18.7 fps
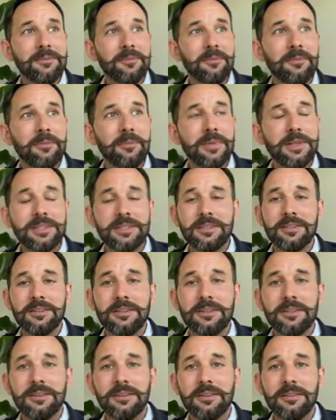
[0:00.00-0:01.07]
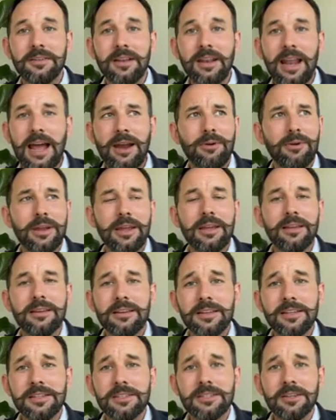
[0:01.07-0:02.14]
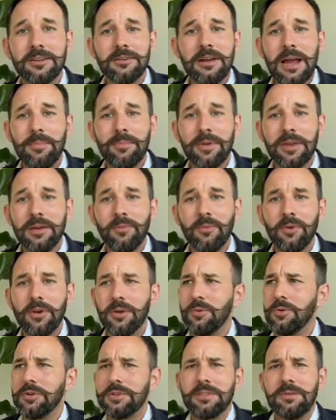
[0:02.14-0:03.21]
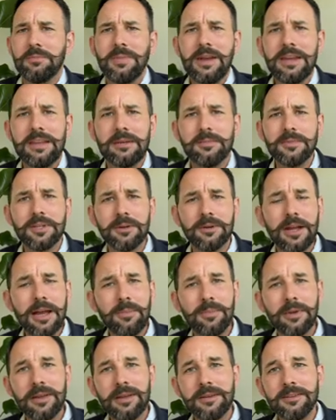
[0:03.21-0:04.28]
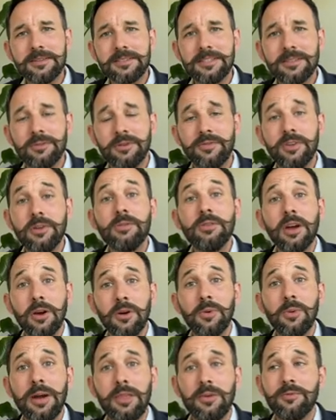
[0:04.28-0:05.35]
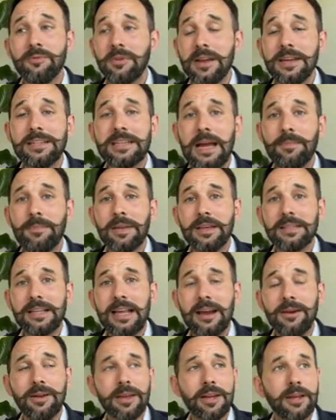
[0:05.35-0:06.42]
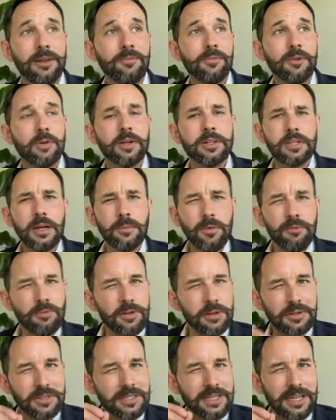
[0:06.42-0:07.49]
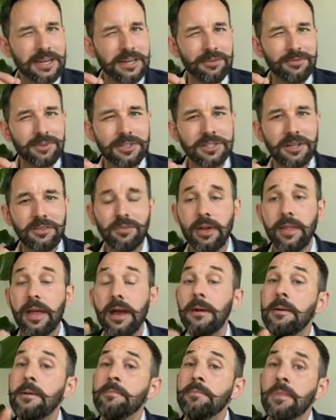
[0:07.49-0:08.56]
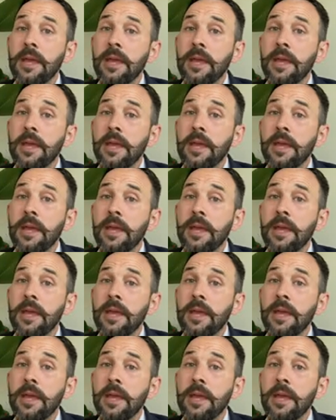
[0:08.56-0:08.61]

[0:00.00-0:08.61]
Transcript: Mr. Larry is so happy and what it was that made him so happy. So if you know where the phrase Happy as Larry came from, because I'm a real stickler for stuff like that.